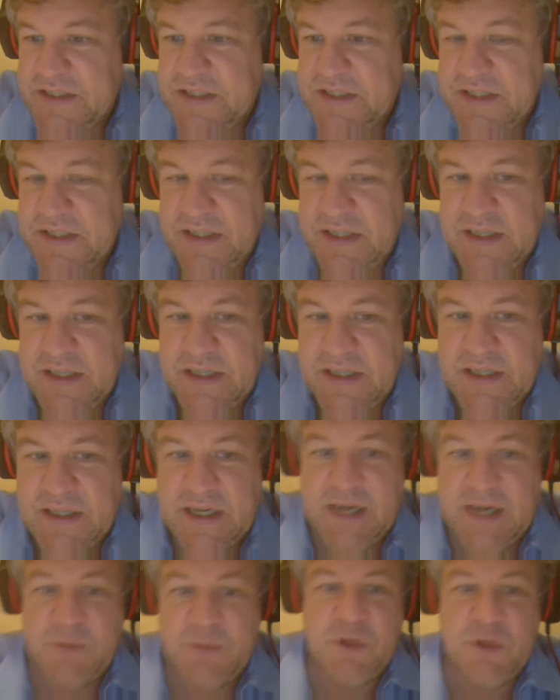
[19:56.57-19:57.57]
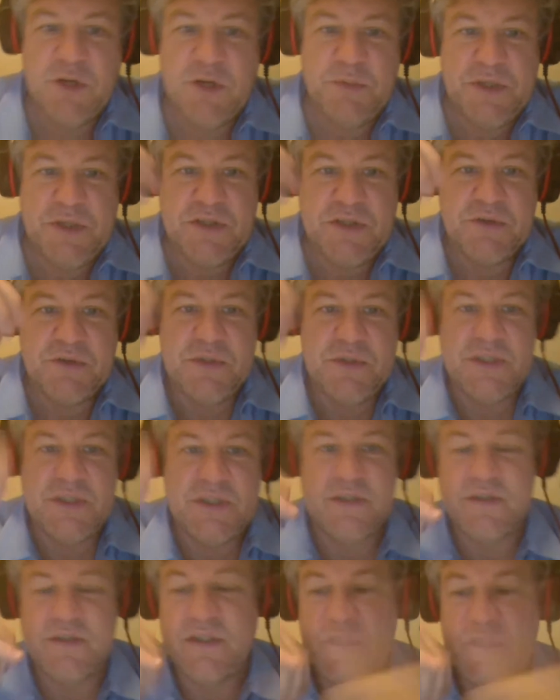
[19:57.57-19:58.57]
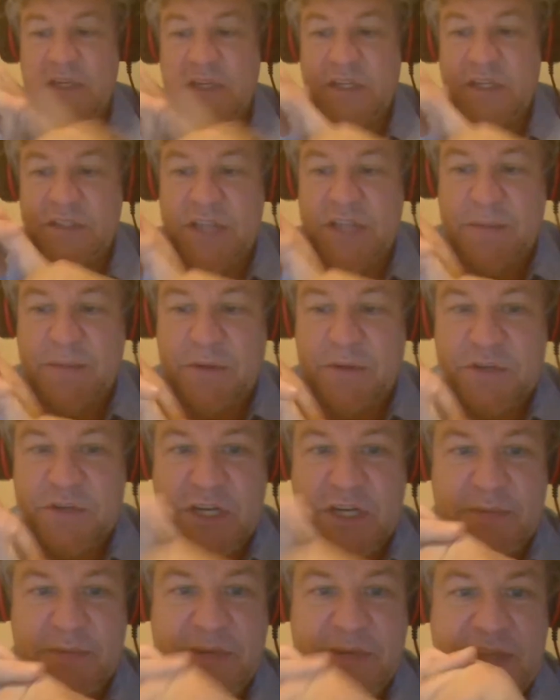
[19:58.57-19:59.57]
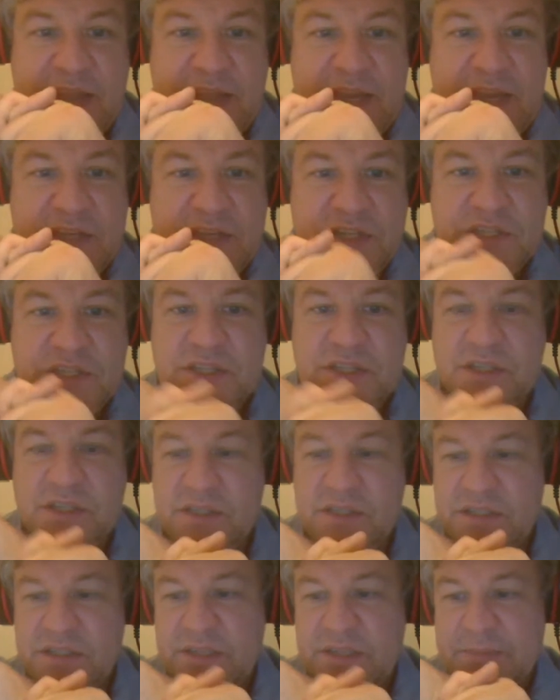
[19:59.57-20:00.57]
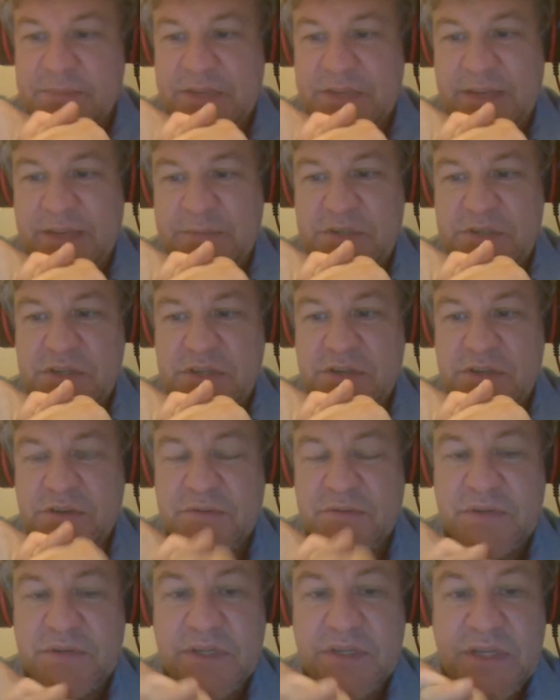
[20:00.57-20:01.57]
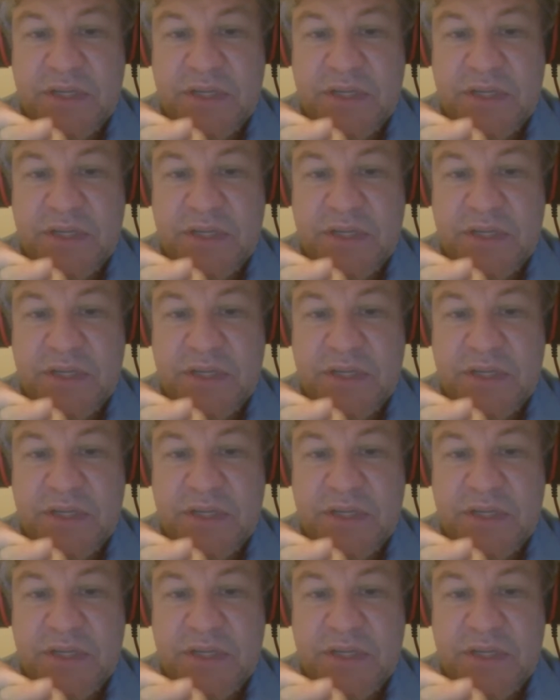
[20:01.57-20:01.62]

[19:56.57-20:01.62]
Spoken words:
I will be doing a demo Derby Dash sometime soon.